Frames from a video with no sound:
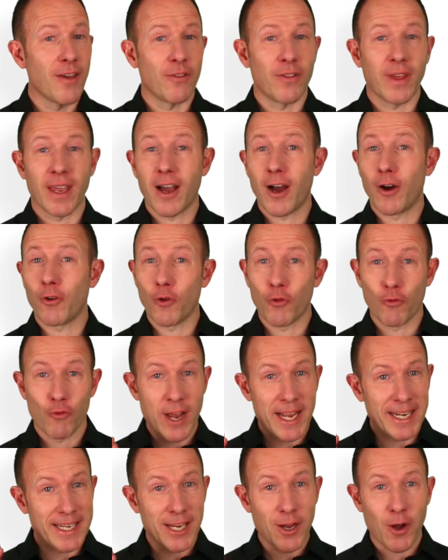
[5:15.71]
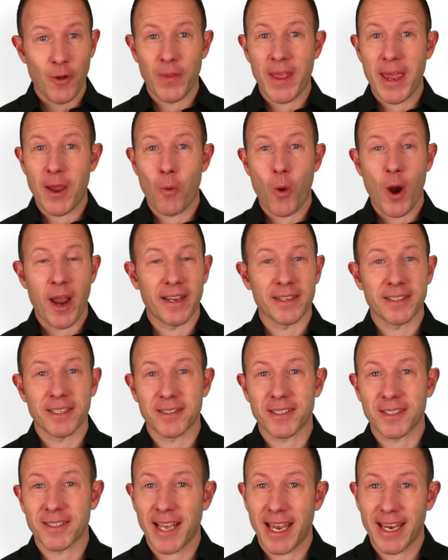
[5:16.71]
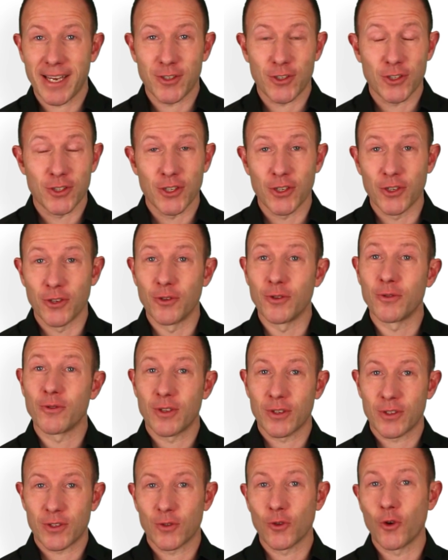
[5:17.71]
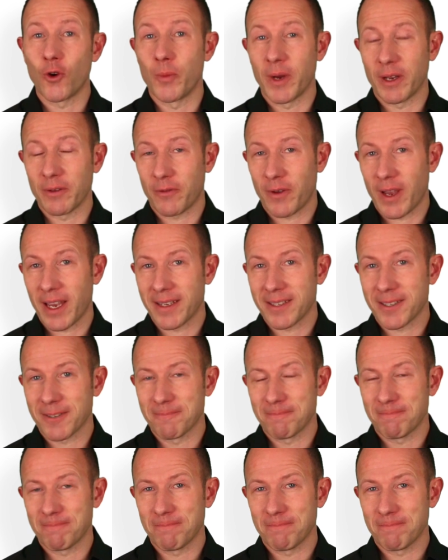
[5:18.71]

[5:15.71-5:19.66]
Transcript: They are already on their way to stage 2, the storming phase.